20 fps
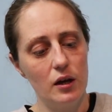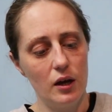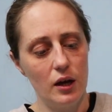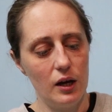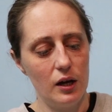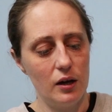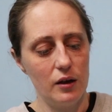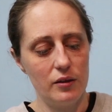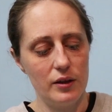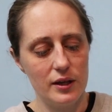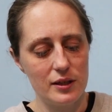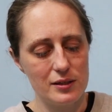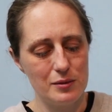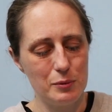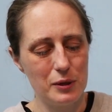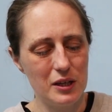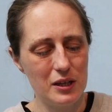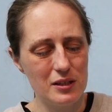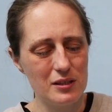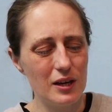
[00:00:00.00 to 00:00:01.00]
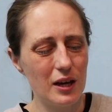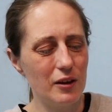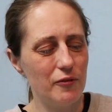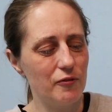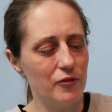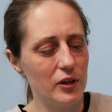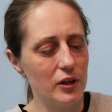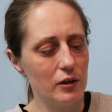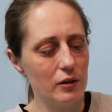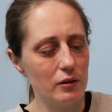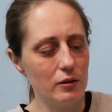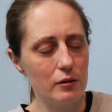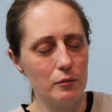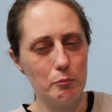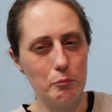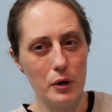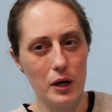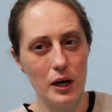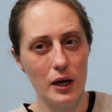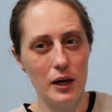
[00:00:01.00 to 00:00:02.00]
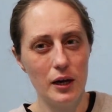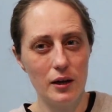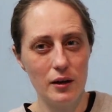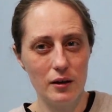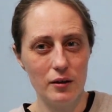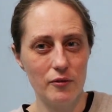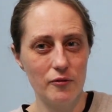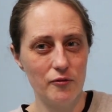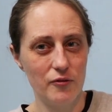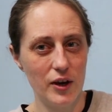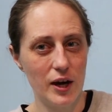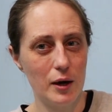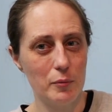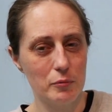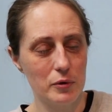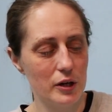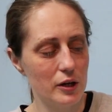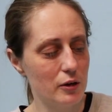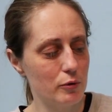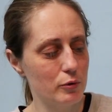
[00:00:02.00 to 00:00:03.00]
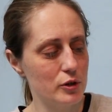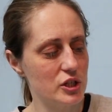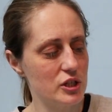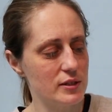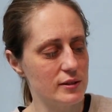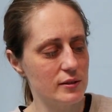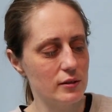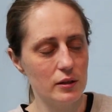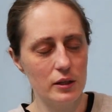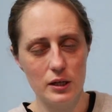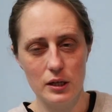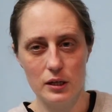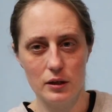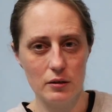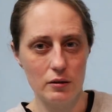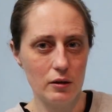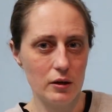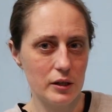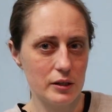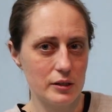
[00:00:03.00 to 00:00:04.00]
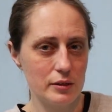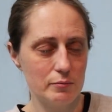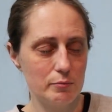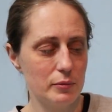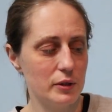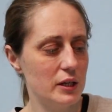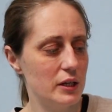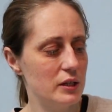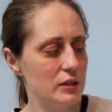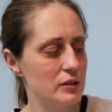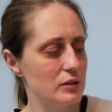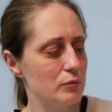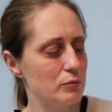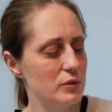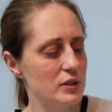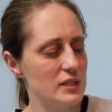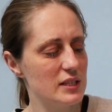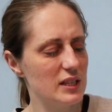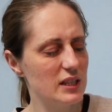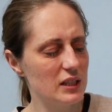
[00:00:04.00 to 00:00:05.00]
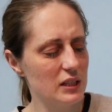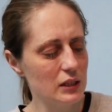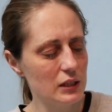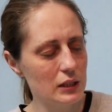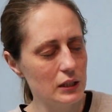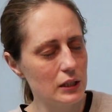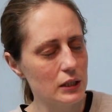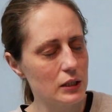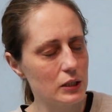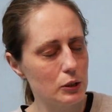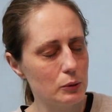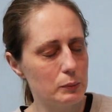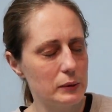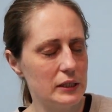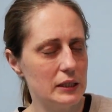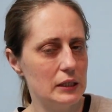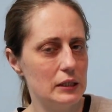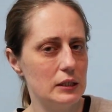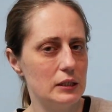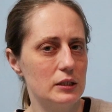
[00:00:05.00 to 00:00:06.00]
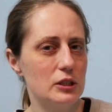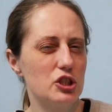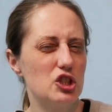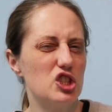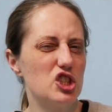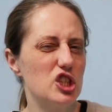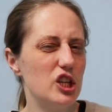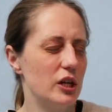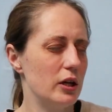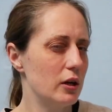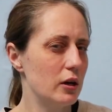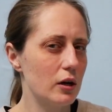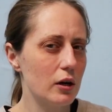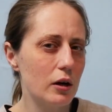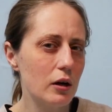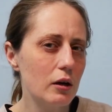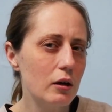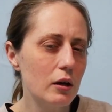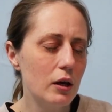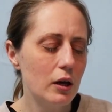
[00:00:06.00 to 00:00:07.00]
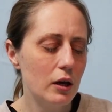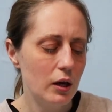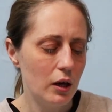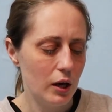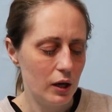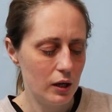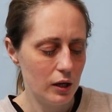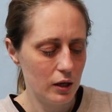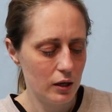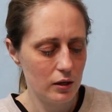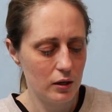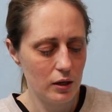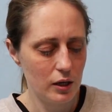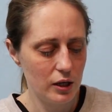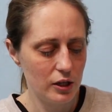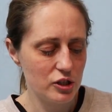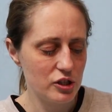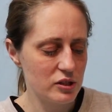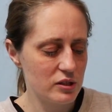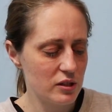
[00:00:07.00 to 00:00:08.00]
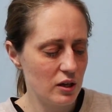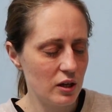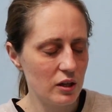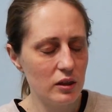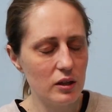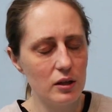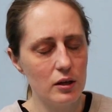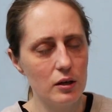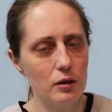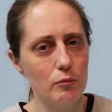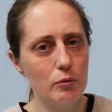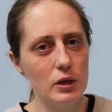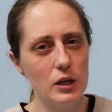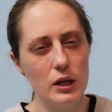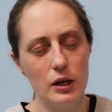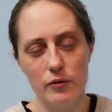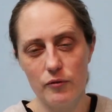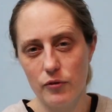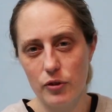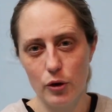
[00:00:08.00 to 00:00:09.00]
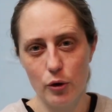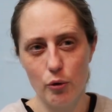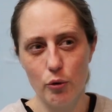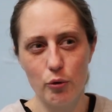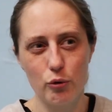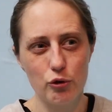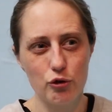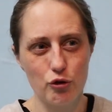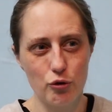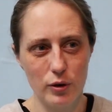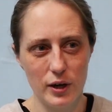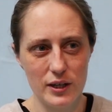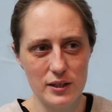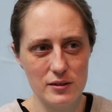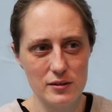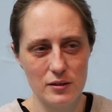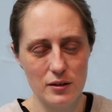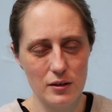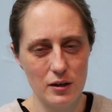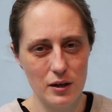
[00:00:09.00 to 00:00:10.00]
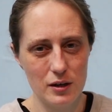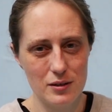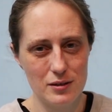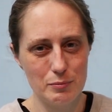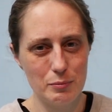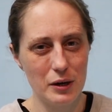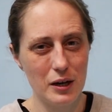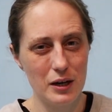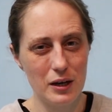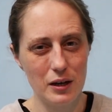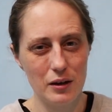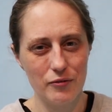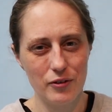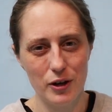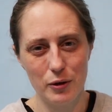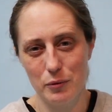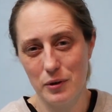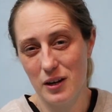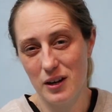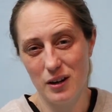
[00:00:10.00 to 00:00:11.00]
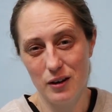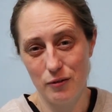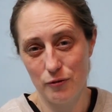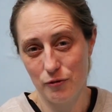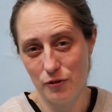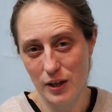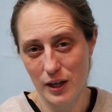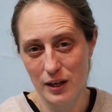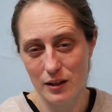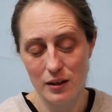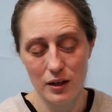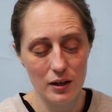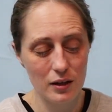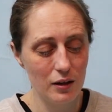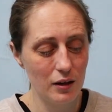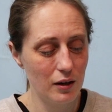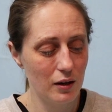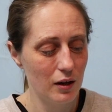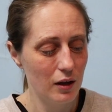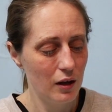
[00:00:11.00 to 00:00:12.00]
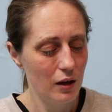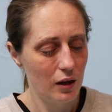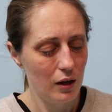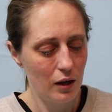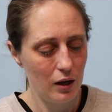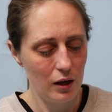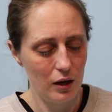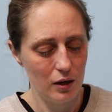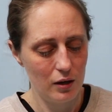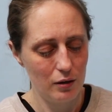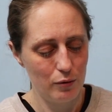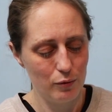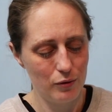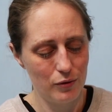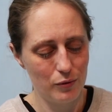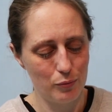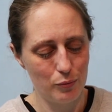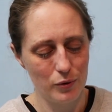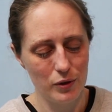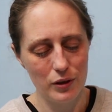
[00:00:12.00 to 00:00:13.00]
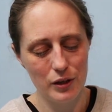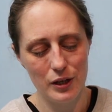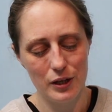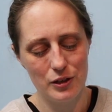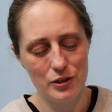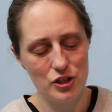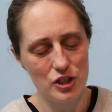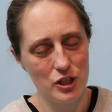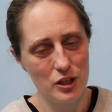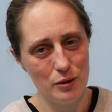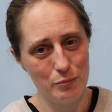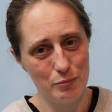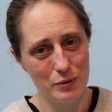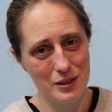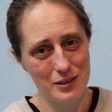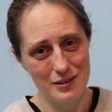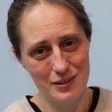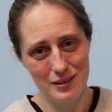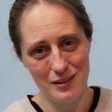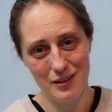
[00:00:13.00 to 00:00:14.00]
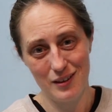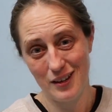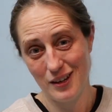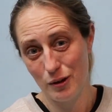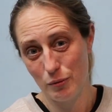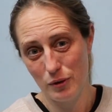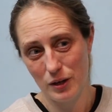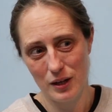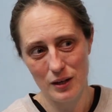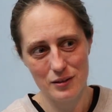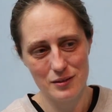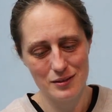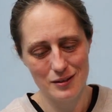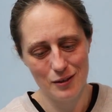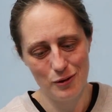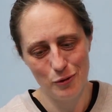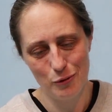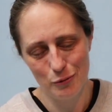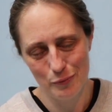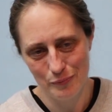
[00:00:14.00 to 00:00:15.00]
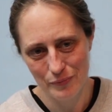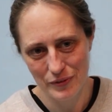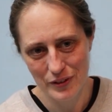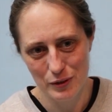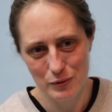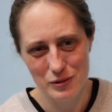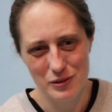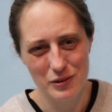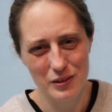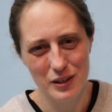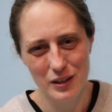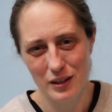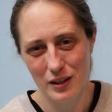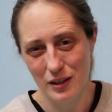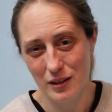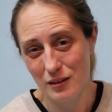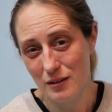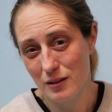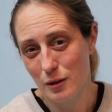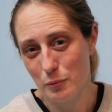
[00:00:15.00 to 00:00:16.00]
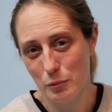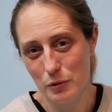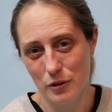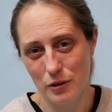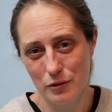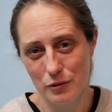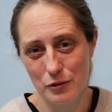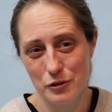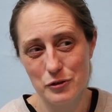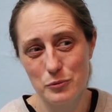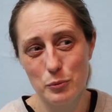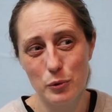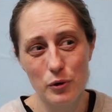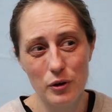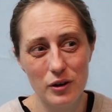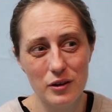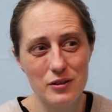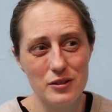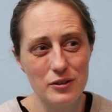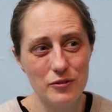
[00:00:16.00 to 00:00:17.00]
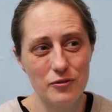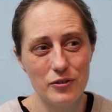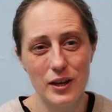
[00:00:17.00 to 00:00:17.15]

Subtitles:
And that's because I figured my fabric, which is a linen cotton blend, was a little bit sheer, and I just thought that it would give the whole dress a nice body if I went ahead and flatlined it. And it was really cheap muslin anyway, so it was only like a couple dollars more to